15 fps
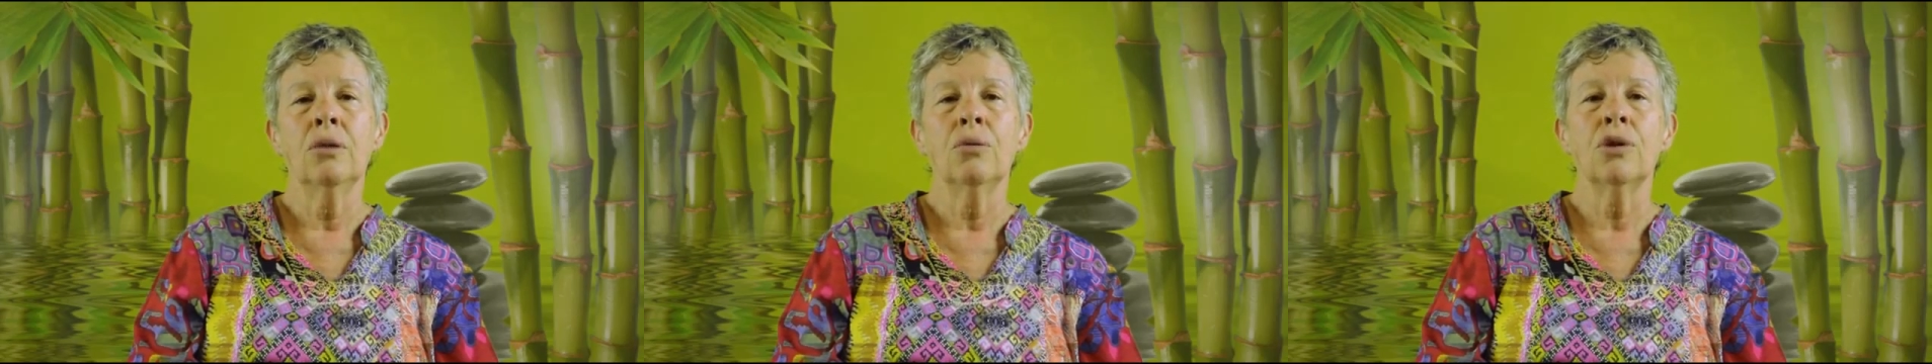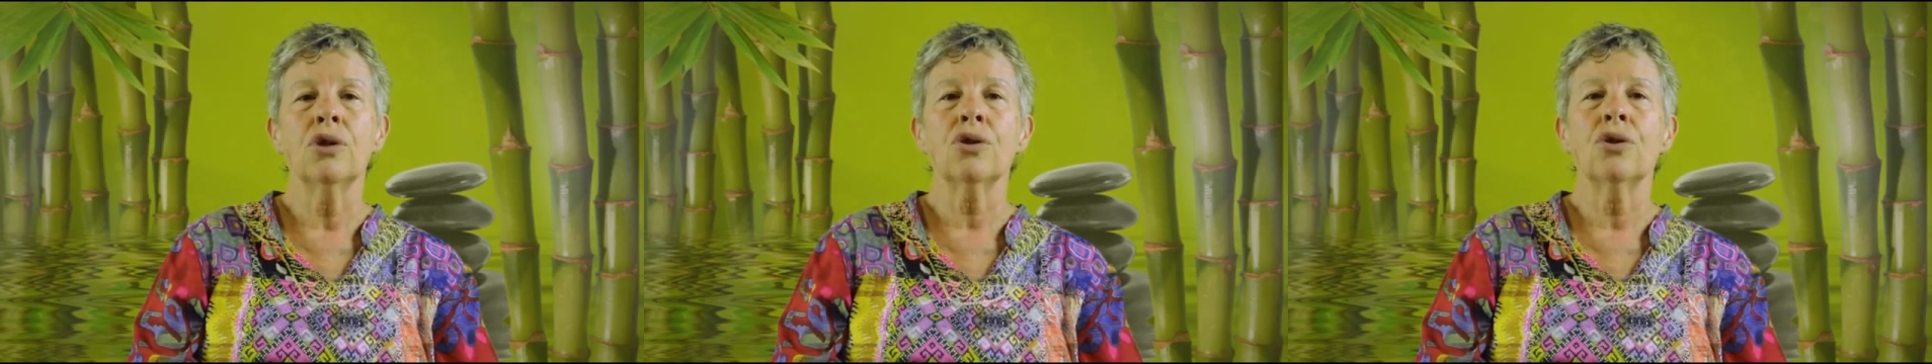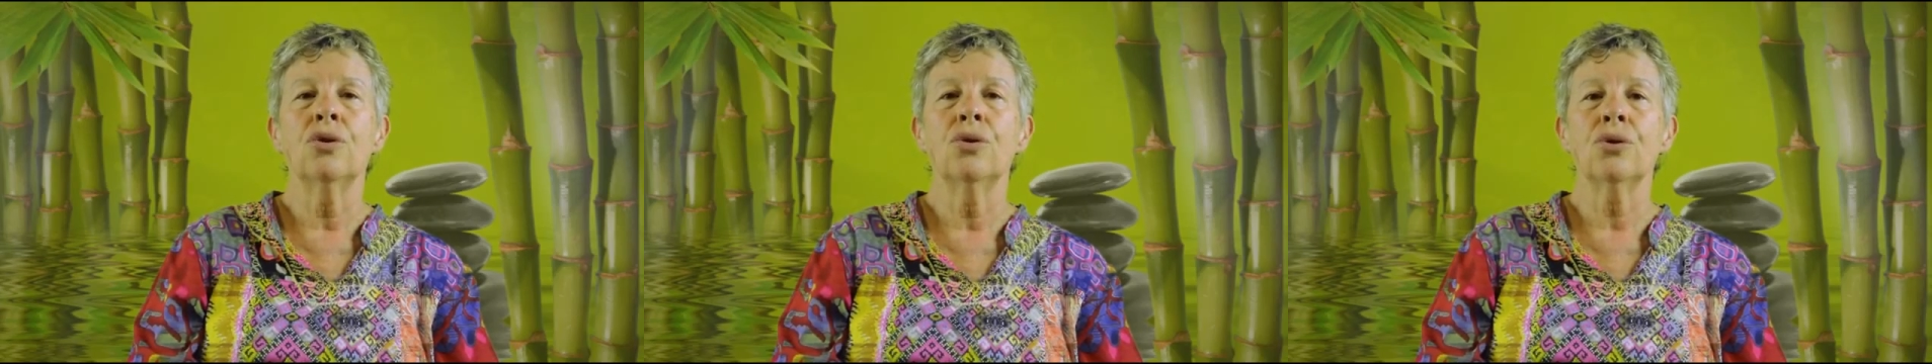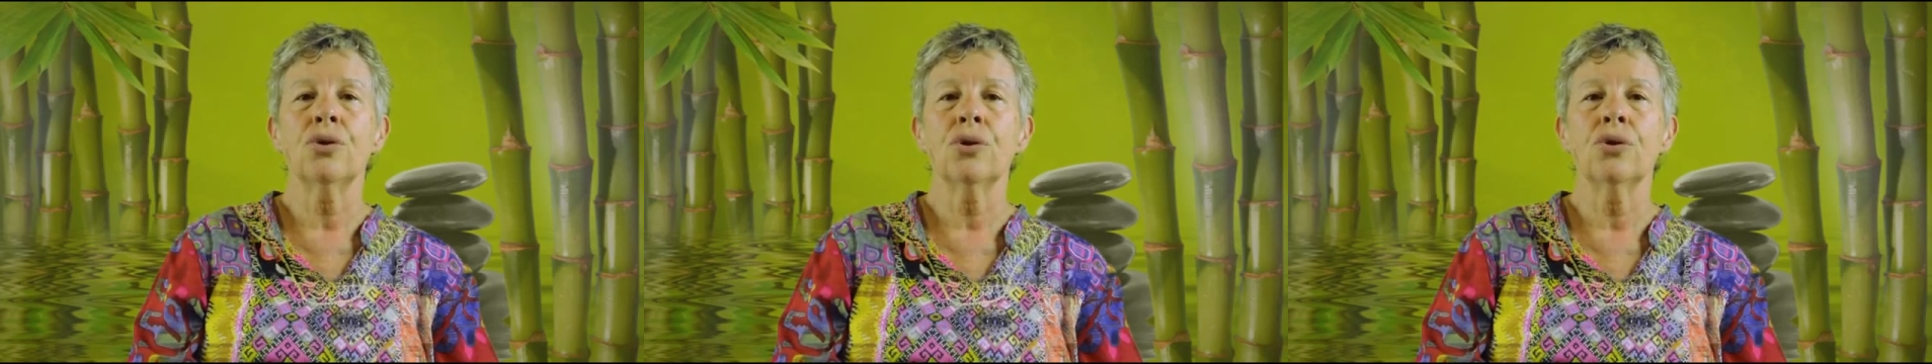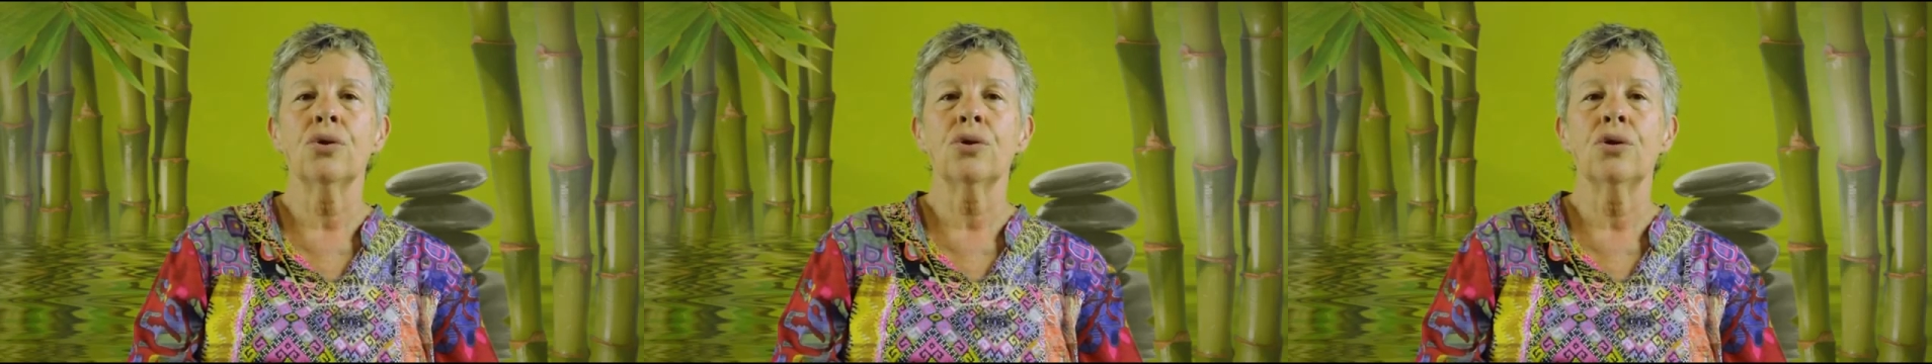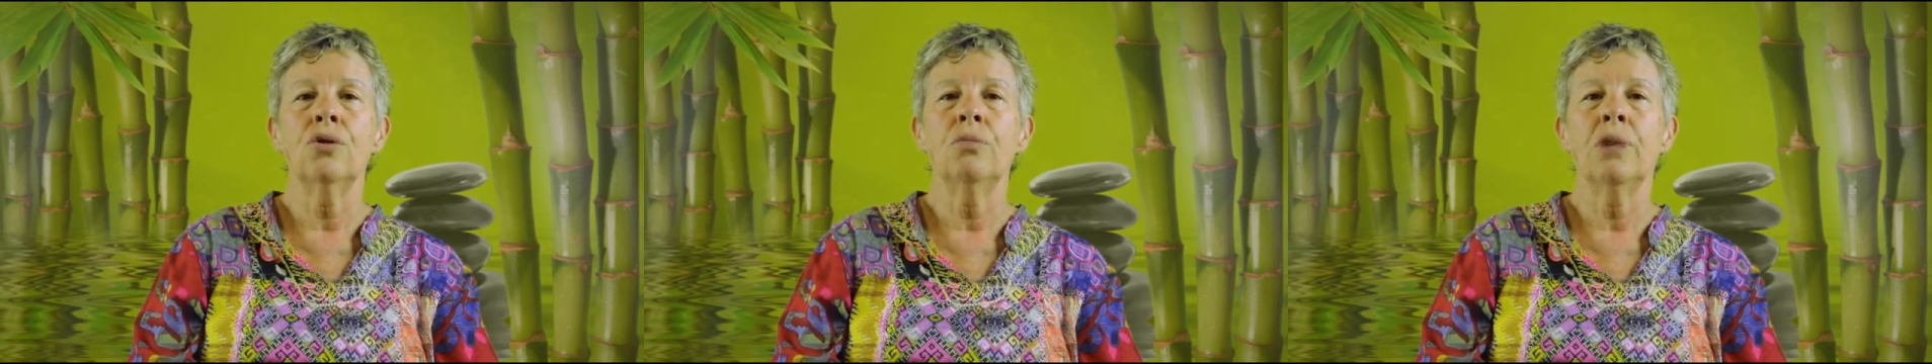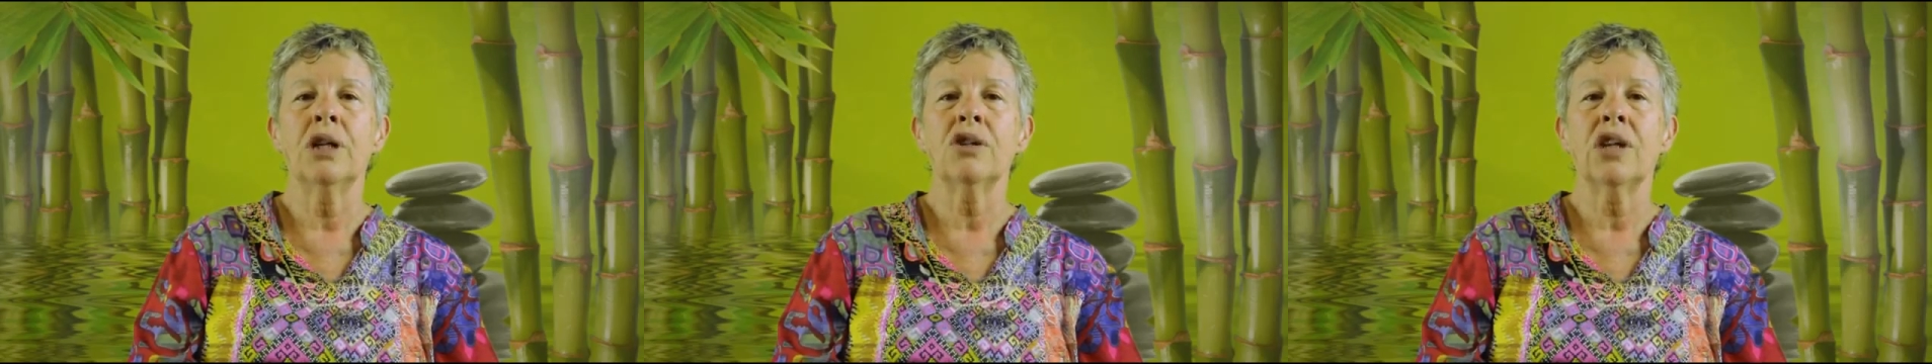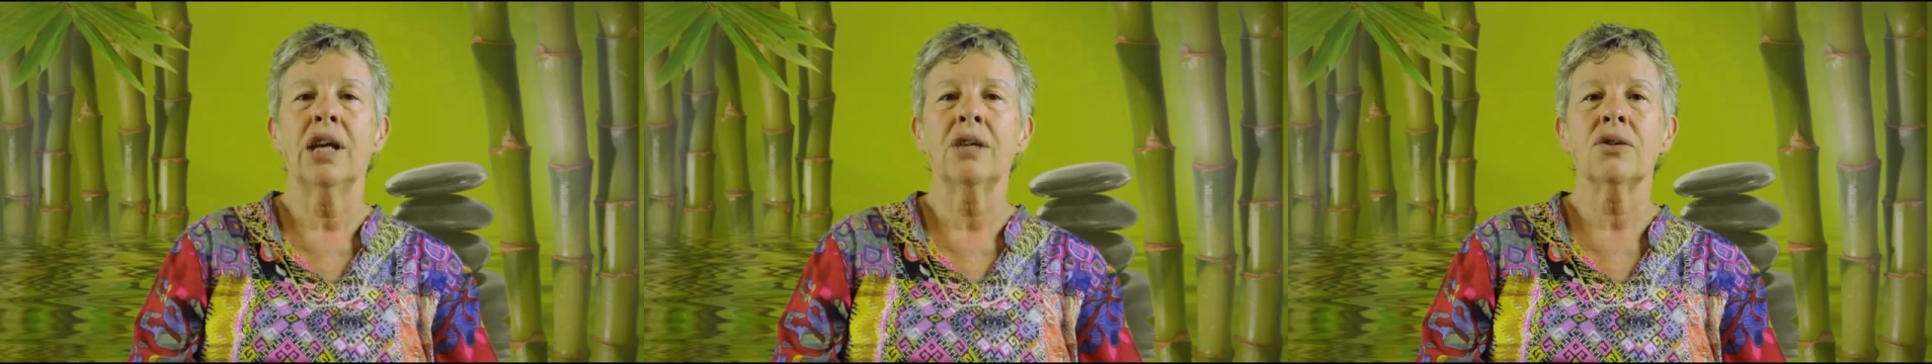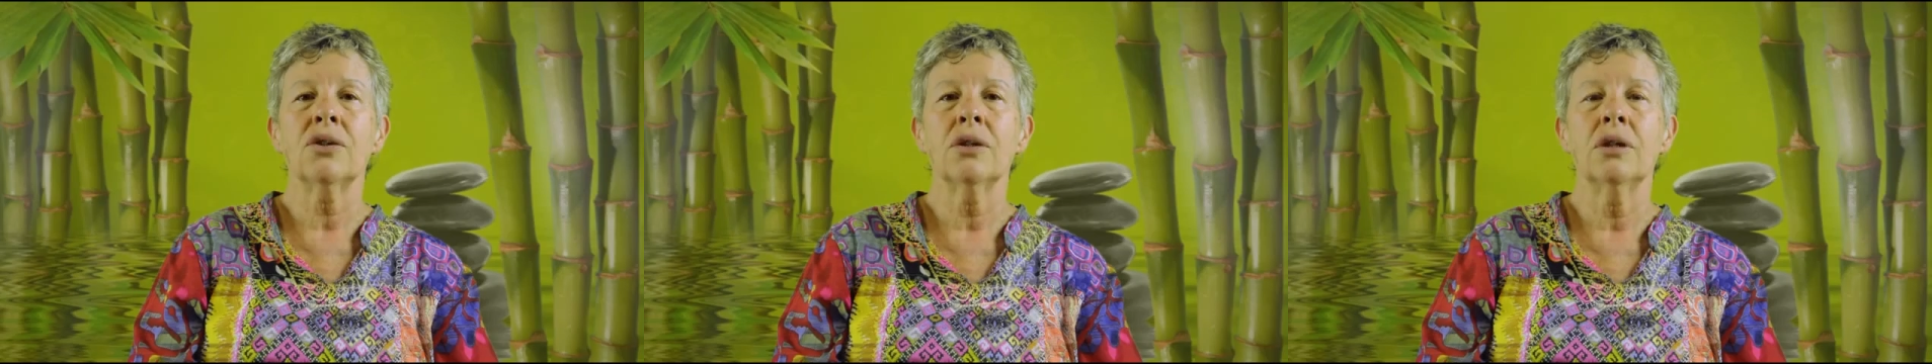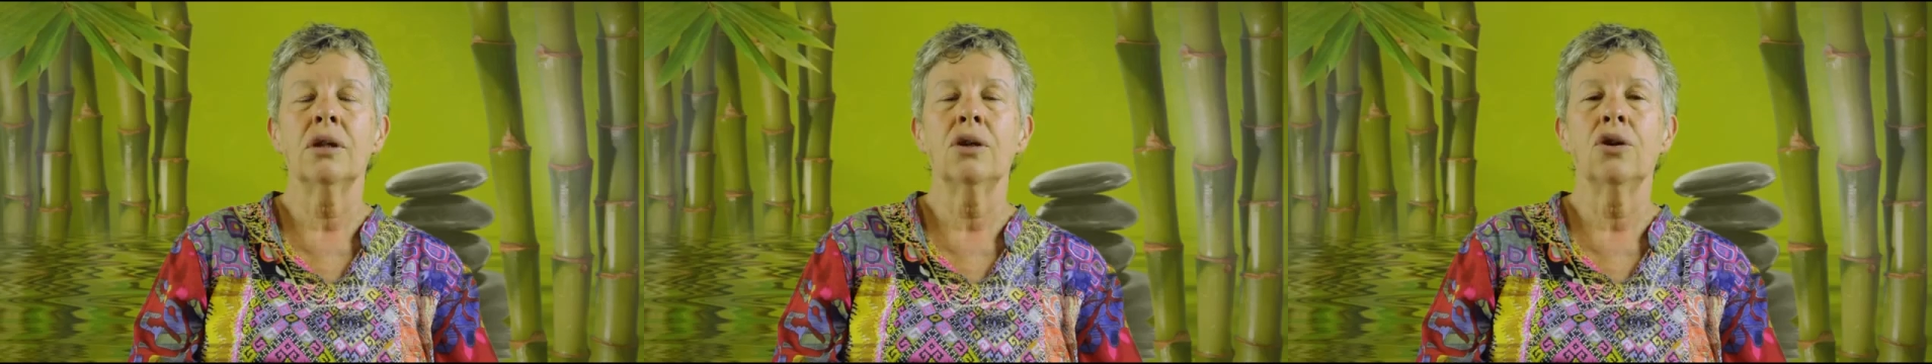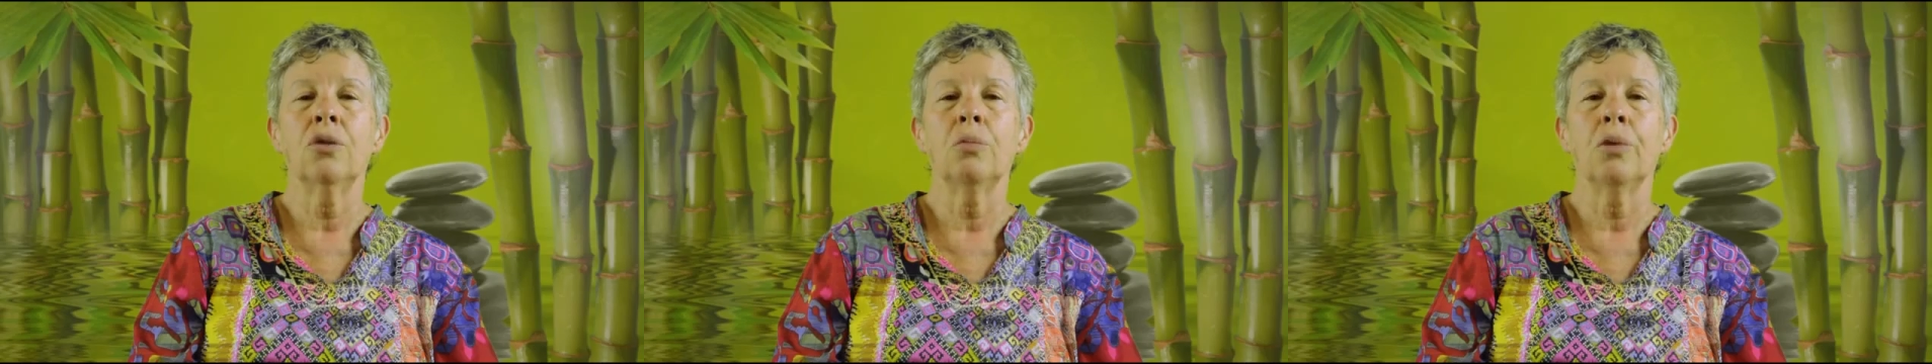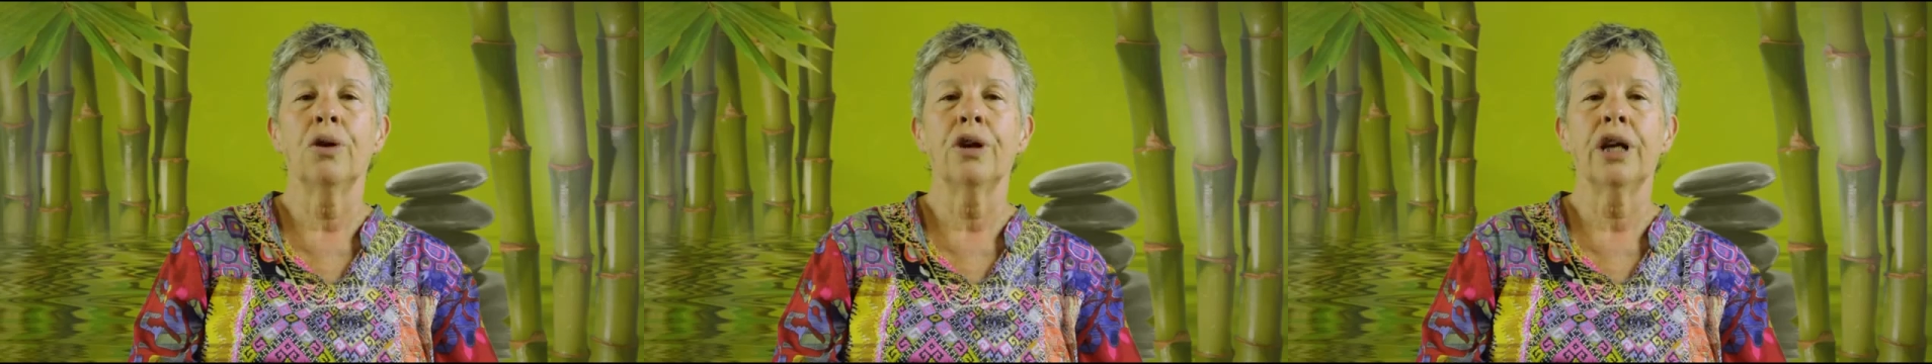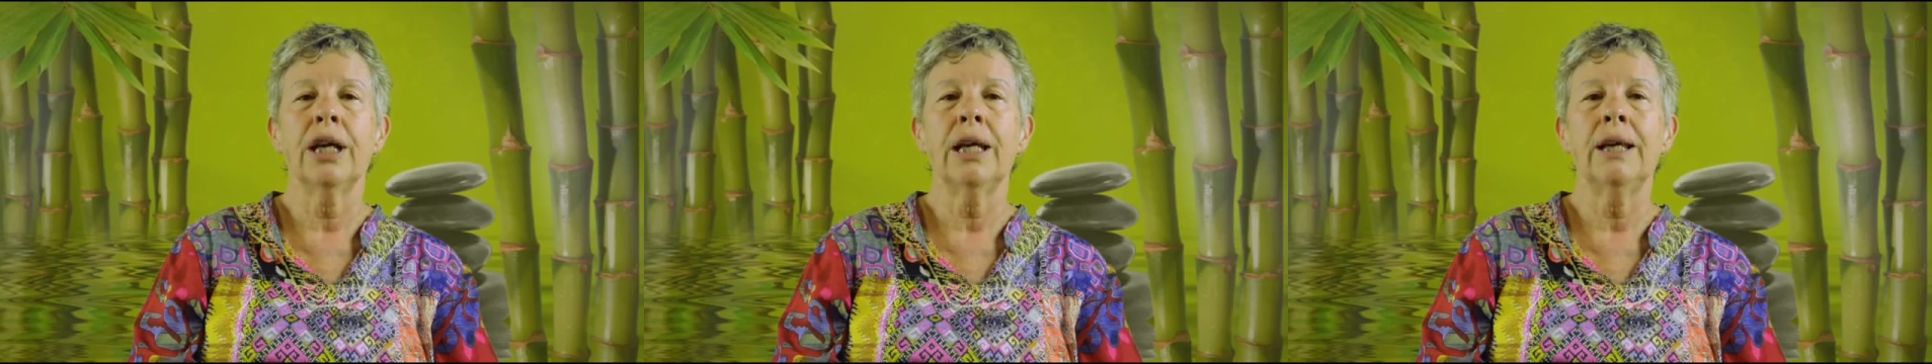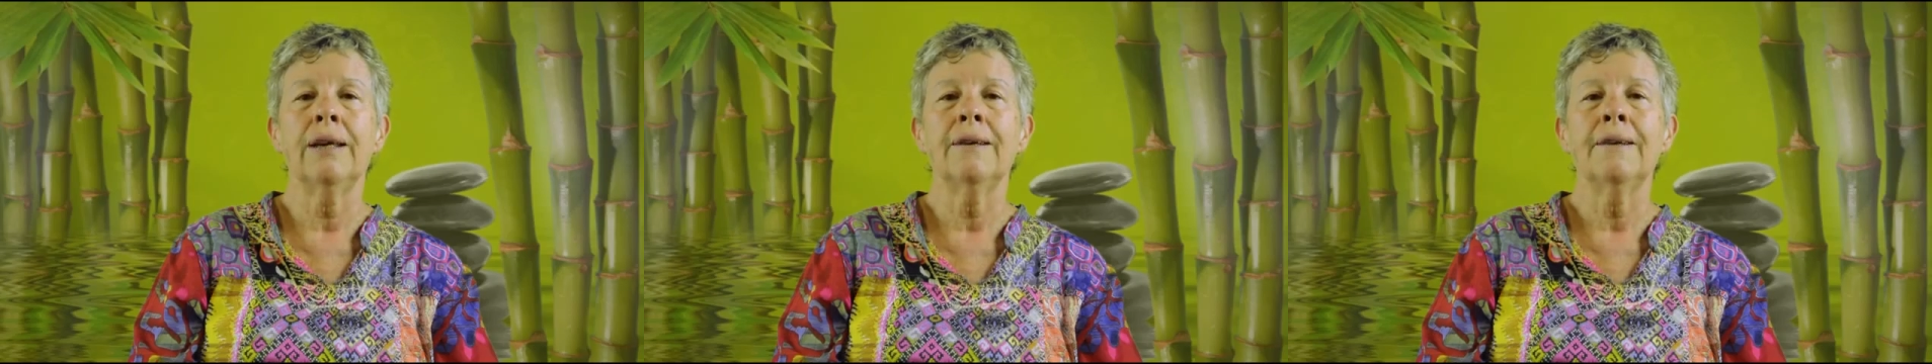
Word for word: which causes too much acid in your body.